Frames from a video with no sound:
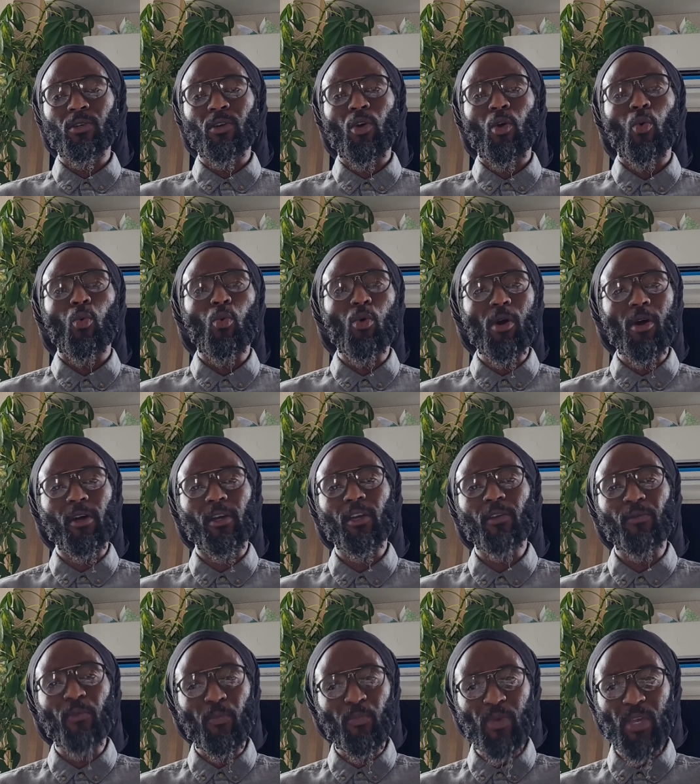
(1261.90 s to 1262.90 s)
working
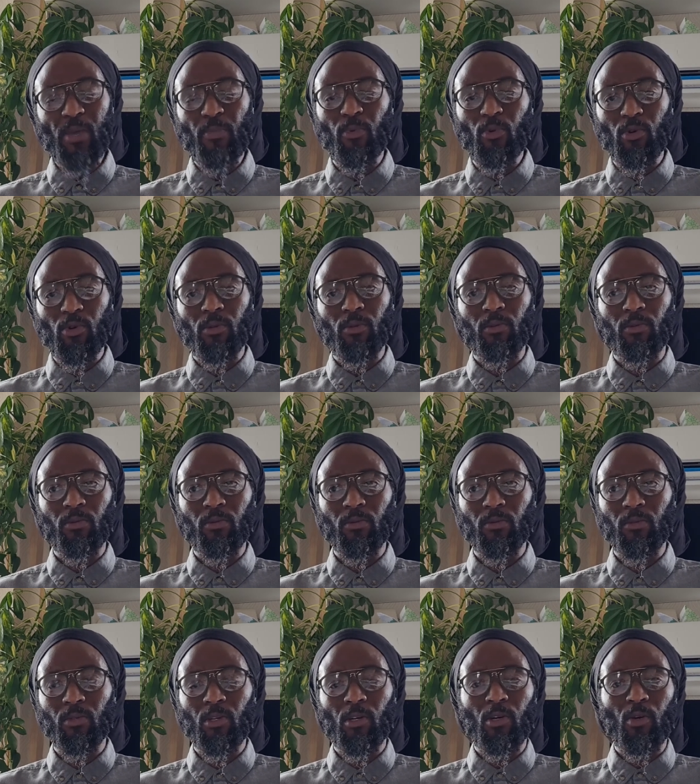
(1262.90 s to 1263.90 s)
for people,
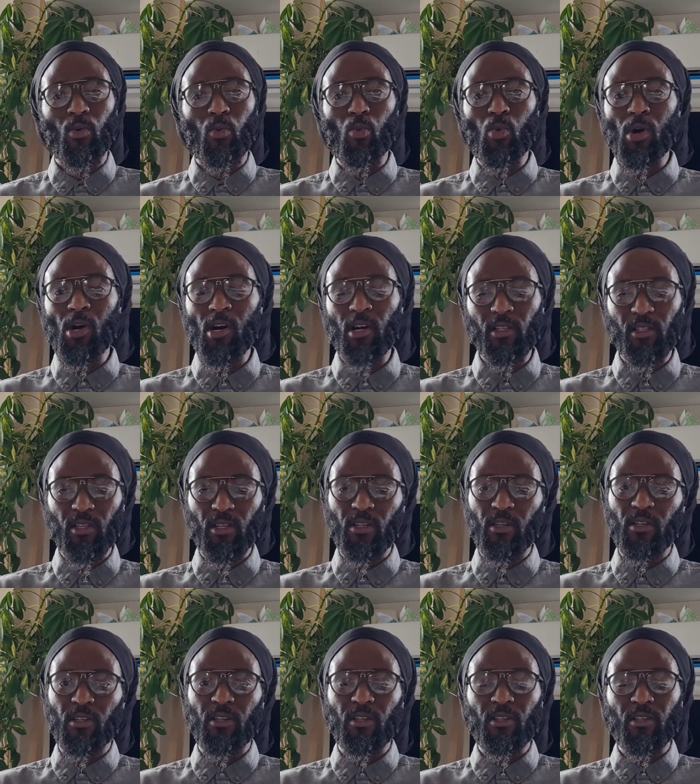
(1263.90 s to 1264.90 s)
work
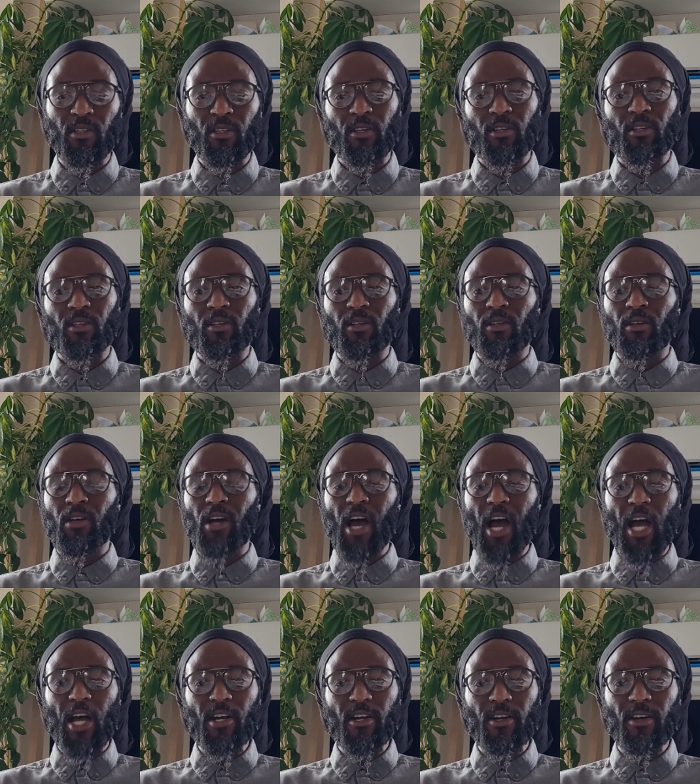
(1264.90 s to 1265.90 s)

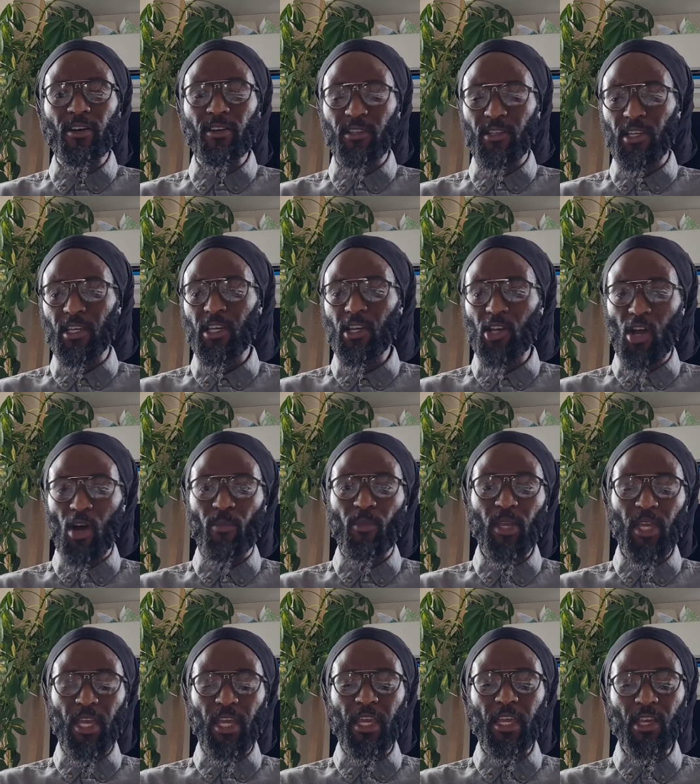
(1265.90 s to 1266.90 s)
earn income.
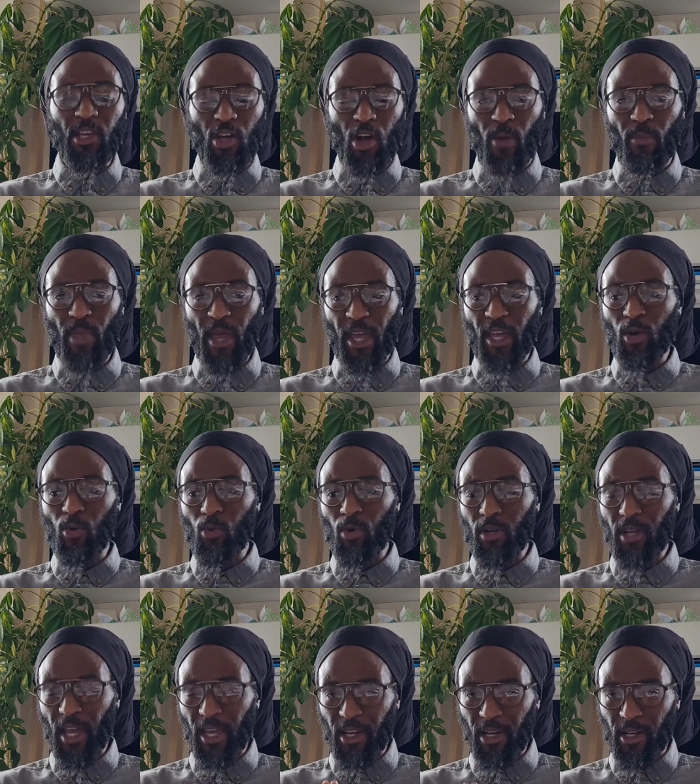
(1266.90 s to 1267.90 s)
Income that you
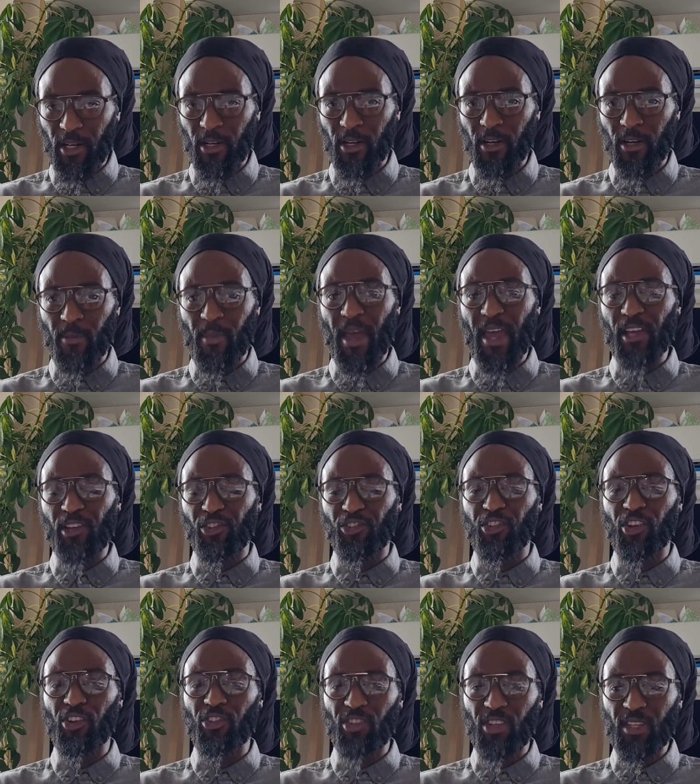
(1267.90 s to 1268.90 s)
earn by
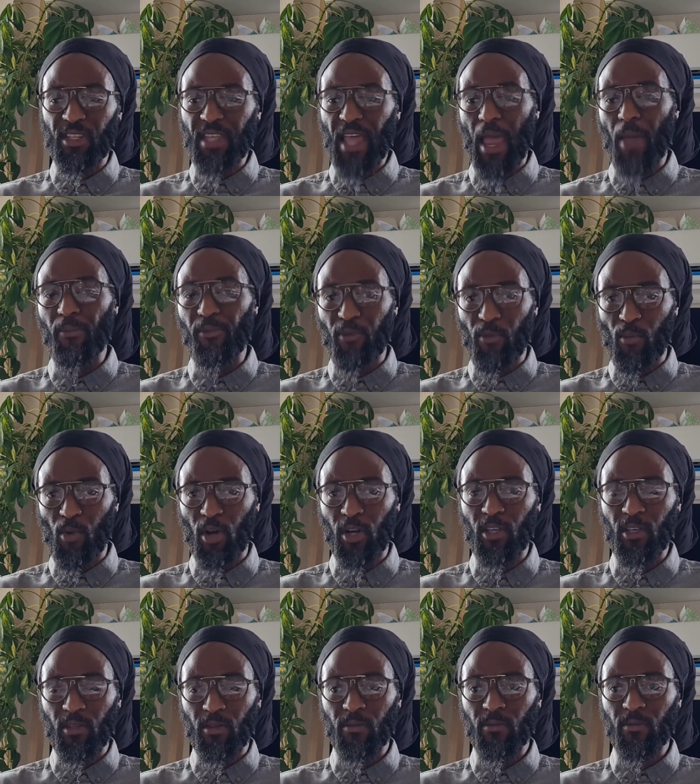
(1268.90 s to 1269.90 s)
exchanging time for
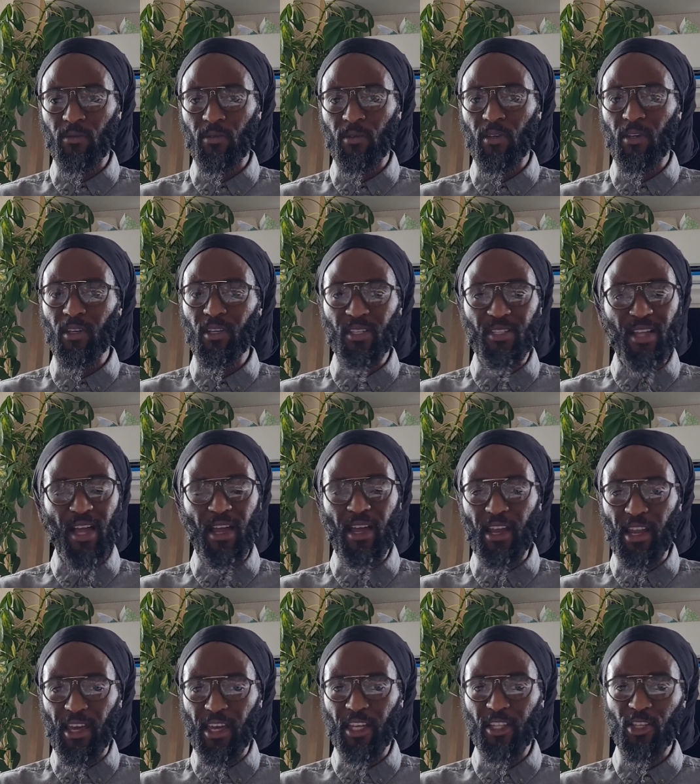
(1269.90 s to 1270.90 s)
money is not going
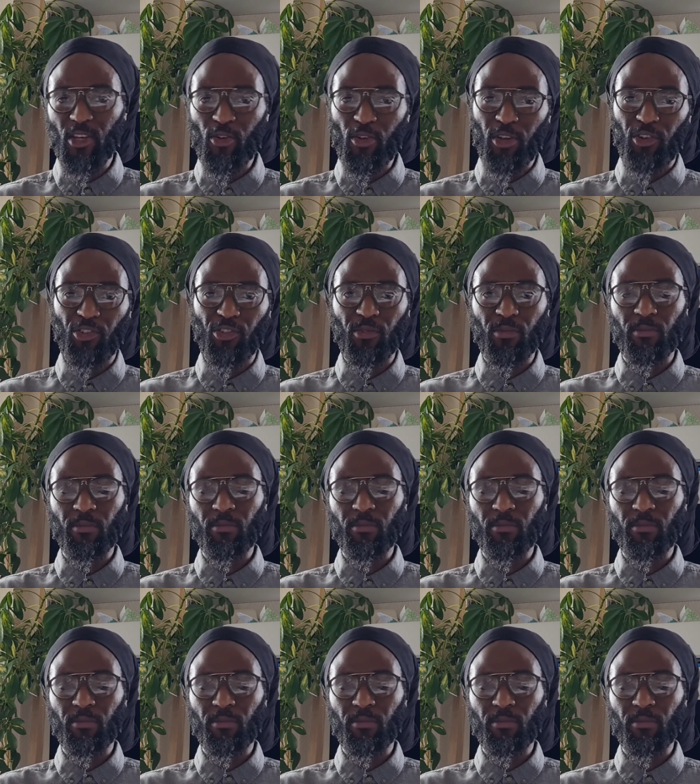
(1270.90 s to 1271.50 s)
to get you rich.